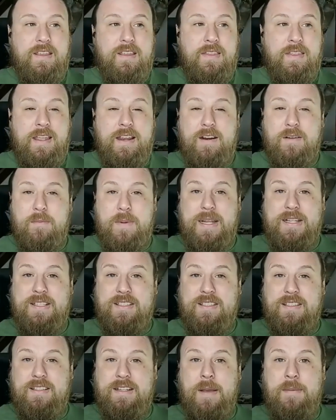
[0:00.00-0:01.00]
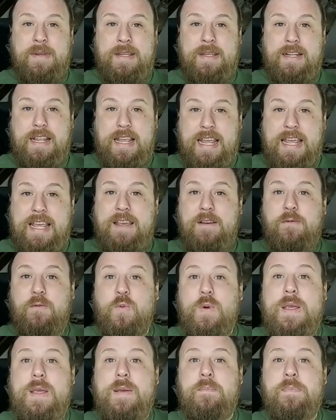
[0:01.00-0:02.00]
they're basically, I mean, if
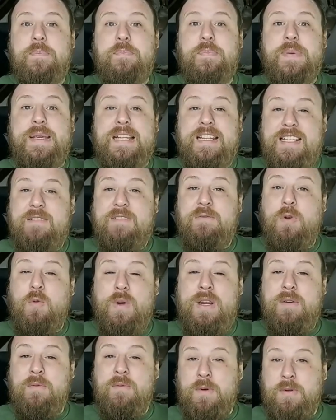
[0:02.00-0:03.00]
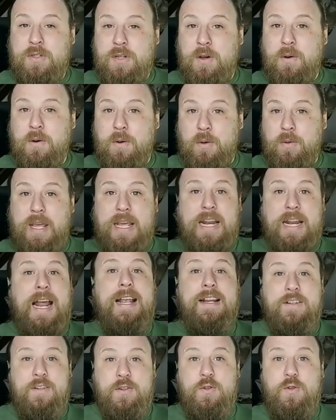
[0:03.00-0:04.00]
we believe what we were told, and
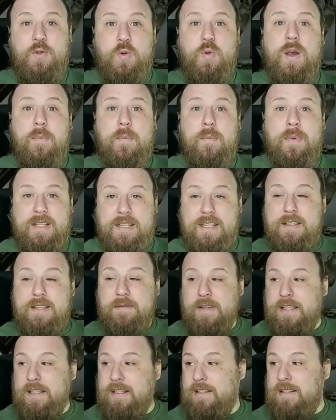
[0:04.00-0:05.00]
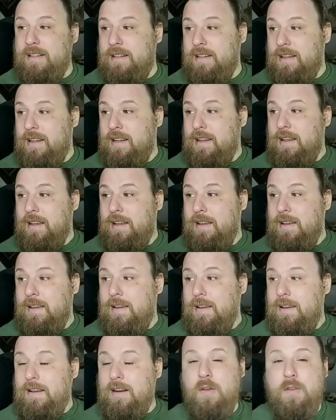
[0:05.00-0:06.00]
I do believe it,
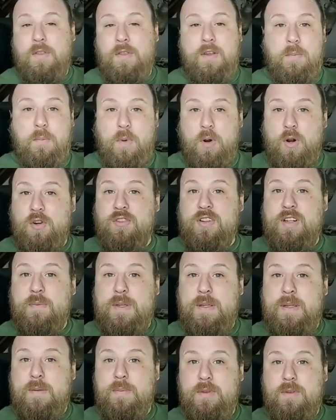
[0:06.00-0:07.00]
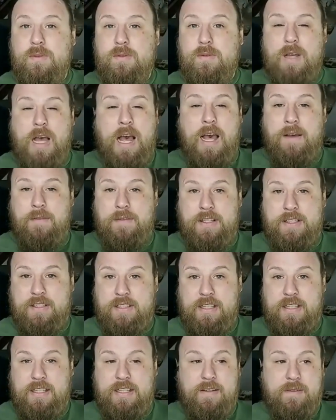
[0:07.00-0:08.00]
you know, they're murdering people,
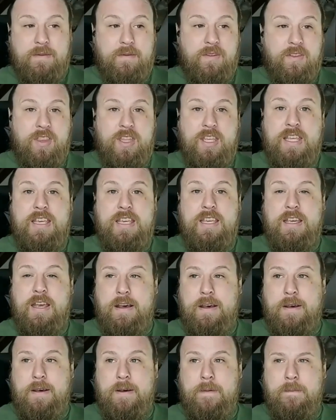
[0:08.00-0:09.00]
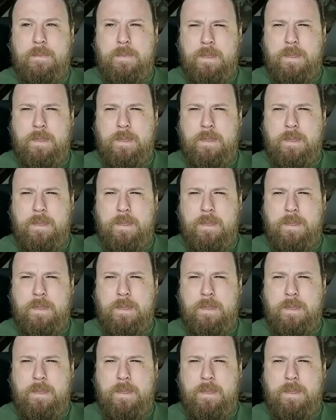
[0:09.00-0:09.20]
obviously. The, uh,